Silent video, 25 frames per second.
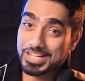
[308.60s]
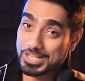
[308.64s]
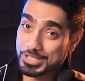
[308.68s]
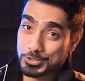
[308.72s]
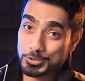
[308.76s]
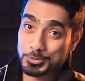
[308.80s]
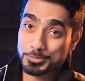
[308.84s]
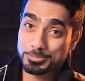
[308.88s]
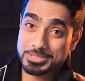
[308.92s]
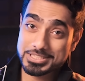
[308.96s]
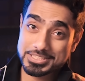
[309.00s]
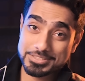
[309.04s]
I
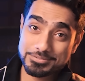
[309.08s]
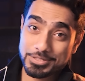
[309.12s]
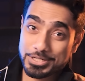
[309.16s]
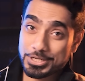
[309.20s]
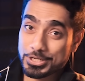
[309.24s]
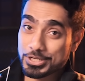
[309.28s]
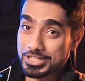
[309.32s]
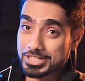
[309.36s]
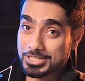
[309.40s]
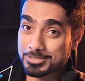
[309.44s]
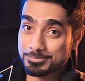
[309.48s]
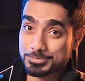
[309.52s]
hope this
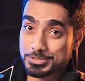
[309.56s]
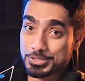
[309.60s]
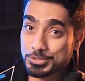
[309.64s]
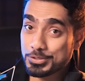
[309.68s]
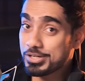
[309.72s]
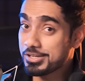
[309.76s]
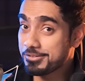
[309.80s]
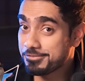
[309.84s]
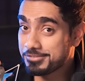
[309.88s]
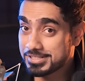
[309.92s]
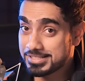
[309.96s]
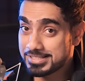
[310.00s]
video helped you
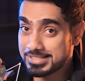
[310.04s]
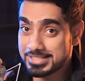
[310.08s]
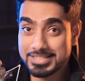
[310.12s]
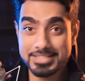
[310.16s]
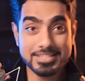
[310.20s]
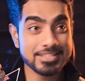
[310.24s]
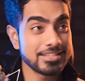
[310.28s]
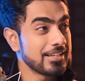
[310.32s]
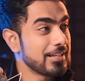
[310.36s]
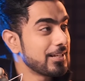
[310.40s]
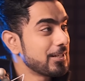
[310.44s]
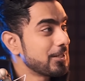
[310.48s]
and if it
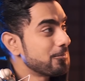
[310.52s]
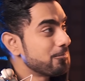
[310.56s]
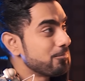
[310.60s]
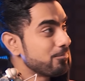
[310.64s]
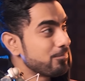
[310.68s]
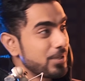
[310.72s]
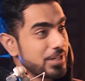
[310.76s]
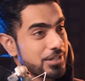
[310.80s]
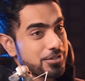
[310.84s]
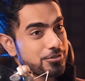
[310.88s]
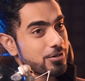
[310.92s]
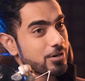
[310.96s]
did,
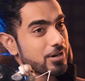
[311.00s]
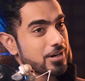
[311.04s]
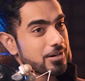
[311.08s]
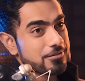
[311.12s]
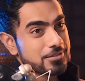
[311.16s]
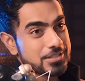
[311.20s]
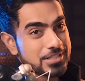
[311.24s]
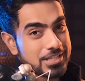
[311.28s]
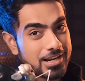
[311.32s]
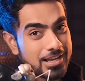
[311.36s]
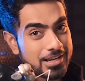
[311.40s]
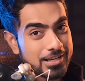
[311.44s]
make sure to give
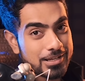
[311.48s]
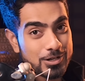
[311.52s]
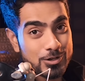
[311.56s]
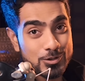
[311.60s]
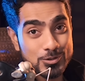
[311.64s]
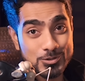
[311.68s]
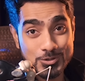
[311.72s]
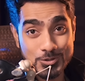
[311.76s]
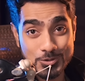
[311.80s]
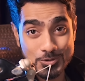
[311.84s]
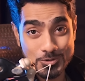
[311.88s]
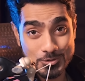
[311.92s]
us a like and
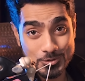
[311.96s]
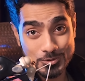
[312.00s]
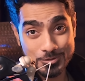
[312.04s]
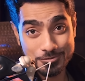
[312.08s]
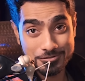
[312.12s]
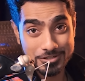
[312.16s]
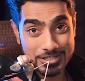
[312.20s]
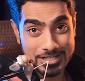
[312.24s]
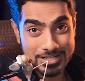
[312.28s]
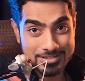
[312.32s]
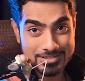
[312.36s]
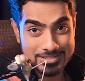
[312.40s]
also don't
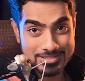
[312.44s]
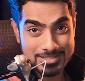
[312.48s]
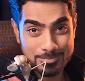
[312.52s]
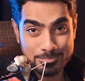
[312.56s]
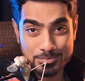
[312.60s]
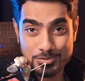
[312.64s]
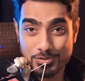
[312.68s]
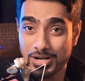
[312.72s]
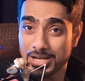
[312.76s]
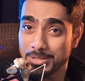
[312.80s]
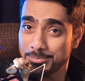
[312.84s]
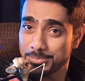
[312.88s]
forget to
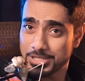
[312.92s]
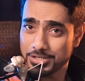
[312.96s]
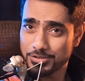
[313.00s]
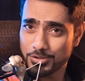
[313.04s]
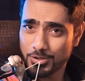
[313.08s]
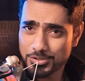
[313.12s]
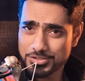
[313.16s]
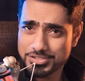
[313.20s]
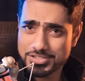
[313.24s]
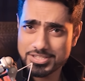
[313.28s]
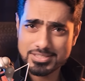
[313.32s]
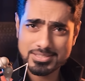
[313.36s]
subscribe and
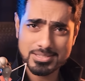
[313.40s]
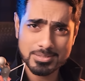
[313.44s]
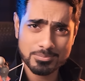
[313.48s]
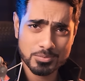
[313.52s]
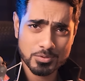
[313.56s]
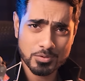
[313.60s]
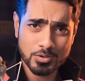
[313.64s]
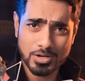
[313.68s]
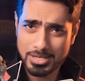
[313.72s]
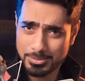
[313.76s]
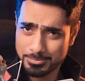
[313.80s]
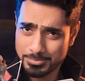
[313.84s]
not just
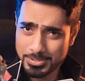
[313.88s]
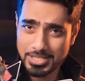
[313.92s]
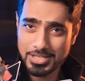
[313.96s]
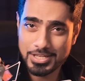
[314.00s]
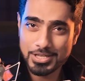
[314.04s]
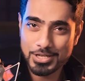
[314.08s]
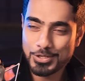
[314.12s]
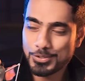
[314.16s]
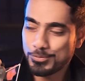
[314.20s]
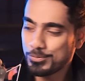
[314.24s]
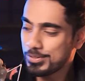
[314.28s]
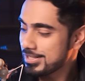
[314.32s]
subscribe.
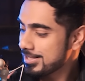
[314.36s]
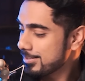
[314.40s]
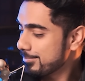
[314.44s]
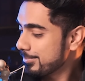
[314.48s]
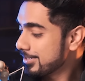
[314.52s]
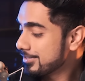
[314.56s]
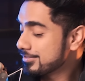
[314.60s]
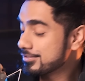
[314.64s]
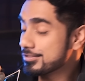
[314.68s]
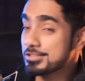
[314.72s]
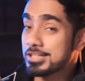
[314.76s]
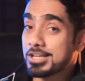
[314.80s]
Ring the
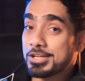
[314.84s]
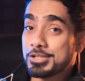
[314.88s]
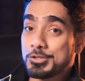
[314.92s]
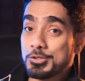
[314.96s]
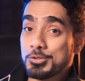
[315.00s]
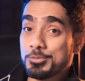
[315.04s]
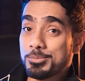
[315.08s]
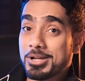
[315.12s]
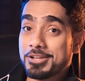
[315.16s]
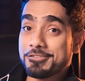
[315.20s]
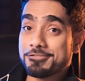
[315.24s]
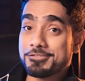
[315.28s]
bell so that
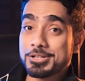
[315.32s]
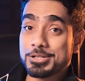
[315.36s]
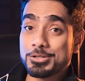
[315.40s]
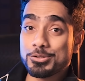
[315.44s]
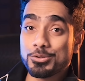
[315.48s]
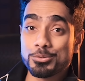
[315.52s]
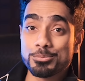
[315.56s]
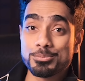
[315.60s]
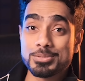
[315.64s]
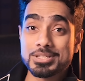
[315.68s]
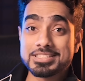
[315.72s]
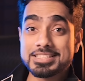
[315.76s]
you, my friend,
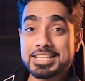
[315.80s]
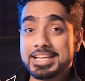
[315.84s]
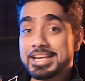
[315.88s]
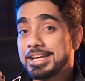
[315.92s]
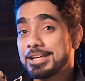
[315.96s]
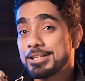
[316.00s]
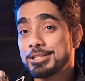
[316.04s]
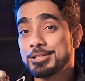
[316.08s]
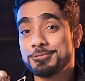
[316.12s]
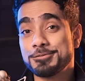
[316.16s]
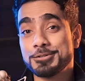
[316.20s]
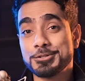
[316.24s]
don't miss any
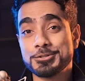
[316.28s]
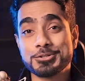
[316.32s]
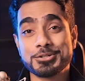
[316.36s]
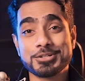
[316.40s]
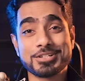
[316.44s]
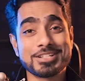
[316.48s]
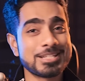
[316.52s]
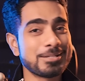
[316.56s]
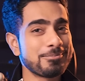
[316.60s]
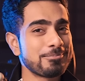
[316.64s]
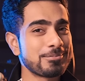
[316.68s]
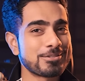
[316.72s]
other future
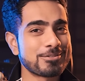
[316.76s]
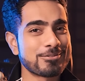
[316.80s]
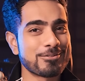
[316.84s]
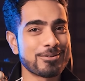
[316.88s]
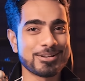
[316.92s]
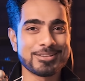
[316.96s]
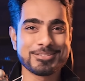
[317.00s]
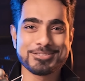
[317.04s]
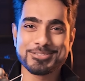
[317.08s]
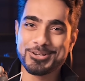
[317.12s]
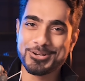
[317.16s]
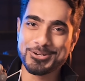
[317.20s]
tips,
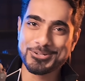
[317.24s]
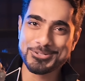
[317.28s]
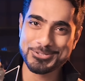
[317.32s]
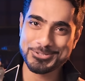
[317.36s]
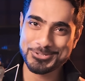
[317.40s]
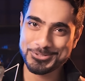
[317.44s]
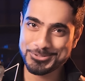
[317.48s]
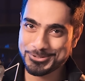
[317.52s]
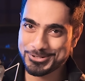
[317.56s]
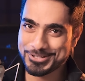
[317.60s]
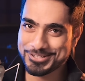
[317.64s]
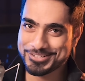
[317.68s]
tricks or
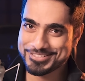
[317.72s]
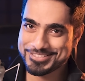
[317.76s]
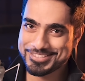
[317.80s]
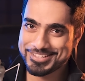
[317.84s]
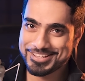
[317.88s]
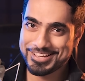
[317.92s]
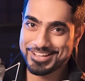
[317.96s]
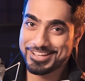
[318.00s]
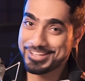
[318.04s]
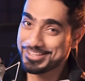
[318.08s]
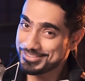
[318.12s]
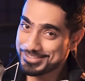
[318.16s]
tutorials.
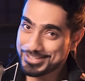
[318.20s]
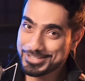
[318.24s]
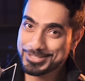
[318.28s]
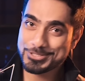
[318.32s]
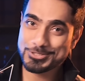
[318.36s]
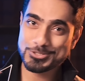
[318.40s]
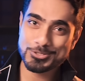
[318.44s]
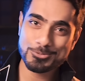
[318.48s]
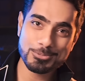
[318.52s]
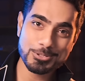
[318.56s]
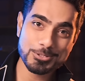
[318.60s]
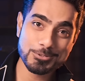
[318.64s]
Thank you
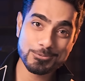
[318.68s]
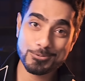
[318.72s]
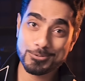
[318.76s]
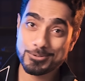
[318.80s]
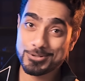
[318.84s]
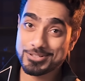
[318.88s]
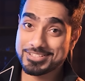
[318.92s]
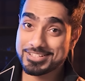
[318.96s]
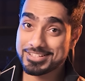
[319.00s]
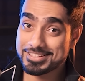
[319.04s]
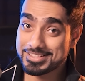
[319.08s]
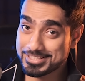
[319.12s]
so much for
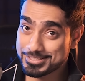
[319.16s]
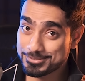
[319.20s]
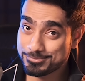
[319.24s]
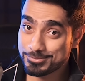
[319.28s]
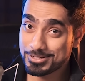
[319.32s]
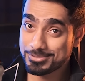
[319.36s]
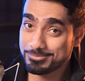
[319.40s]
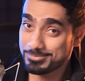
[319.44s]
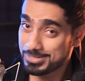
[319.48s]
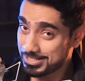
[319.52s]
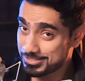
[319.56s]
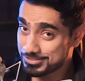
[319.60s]
watching this
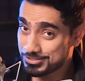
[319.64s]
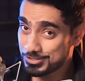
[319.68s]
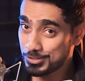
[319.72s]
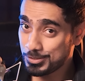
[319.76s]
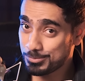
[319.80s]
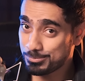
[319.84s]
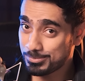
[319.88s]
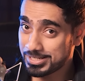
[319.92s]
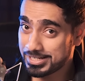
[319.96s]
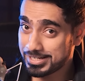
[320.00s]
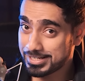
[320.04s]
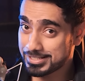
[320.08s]
one. I'll see you
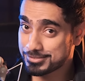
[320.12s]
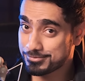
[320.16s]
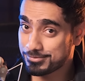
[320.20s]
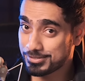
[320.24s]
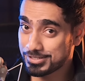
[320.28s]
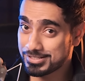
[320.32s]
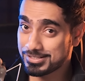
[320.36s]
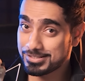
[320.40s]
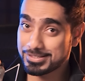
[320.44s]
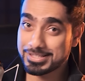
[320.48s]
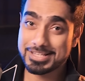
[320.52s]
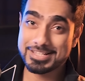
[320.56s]
in my next
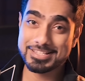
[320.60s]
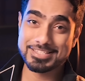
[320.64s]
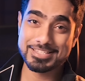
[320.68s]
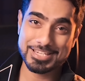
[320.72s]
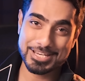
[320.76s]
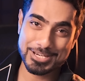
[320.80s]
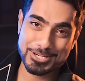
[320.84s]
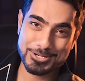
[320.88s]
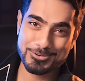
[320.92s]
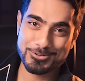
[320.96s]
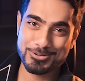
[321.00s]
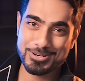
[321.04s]
one. Till then,
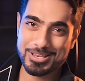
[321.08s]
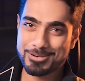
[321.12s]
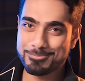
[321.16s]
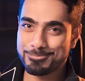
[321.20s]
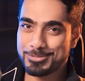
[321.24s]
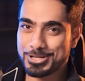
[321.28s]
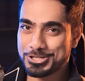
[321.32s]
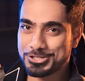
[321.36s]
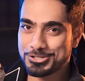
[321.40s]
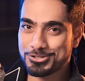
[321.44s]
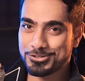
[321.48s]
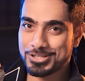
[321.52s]
stay tuned and
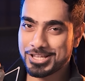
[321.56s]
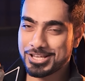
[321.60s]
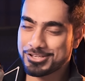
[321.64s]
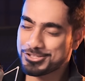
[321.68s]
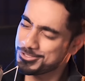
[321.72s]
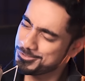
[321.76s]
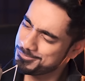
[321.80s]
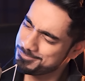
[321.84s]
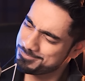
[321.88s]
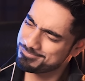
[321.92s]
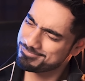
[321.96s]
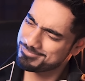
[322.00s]
make sure that
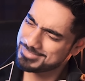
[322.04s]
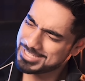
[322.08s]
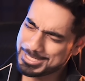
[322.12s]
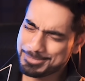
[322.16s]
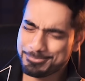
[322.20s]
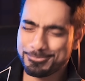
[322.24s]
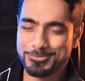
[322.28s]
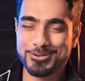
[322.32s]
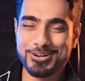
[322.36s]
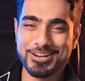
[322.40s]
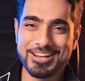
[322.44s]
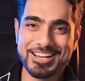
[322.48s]
you
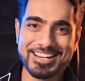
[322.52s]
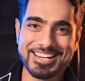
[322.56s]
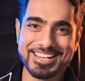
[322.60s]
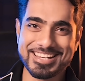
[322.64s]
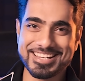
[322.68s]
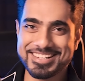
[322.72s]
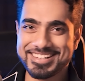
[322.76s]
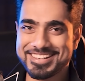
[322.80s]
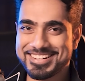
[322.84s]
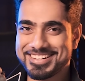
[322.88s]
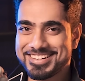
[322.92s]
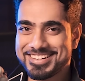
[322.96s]
keep creating.